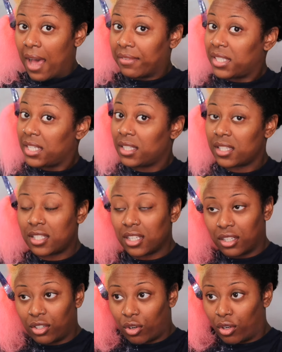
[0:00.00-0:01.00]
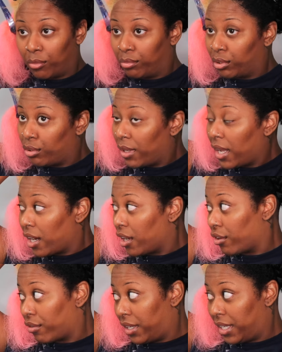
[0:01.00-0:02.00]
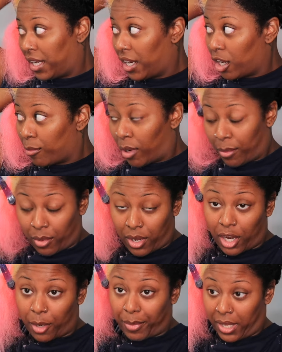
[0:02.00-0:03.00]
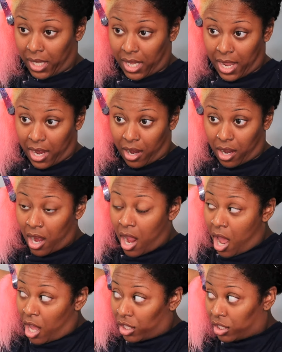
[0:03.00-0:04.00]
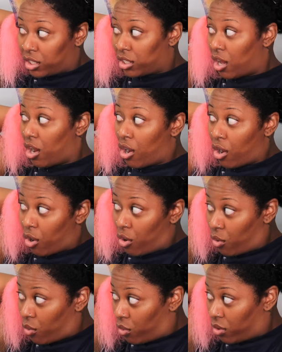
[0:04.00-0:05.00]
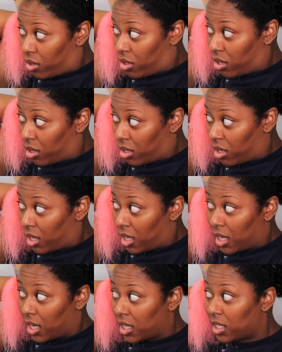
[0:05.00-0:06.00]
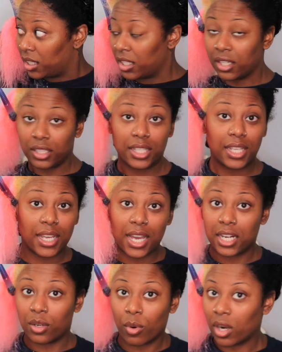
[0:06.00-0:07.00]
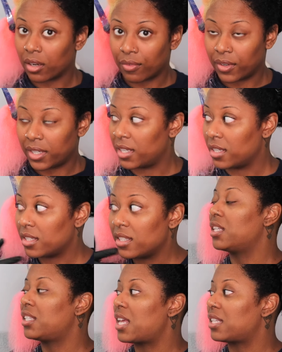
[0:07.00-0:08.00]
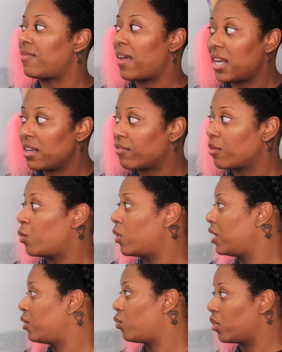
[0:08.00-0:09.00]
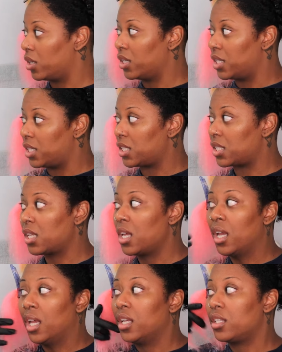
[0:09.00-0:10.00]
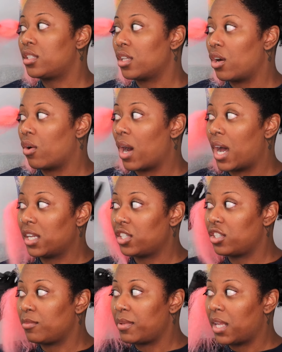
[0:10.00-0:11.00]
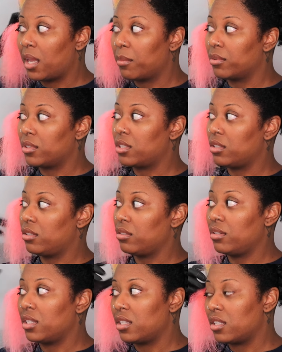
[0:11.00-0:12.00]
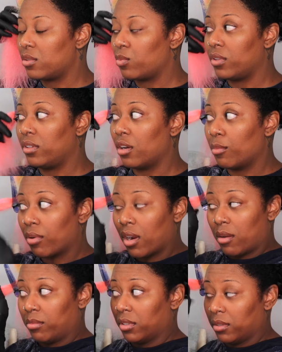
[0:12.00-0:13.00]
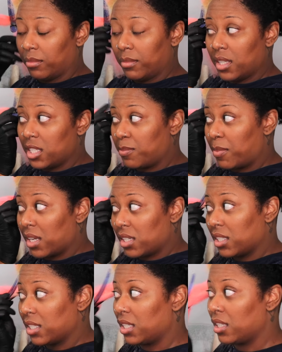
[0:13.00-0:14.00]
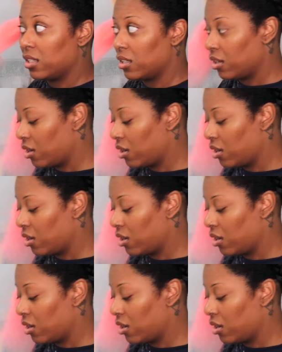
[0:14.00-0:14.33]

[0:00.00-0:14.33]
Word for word: I've seen this done on blue hair, green hair, purple hair, pink hair. So clearly it gotta work for this. This has faded from what it was. So I should be able to do this with no problem, especially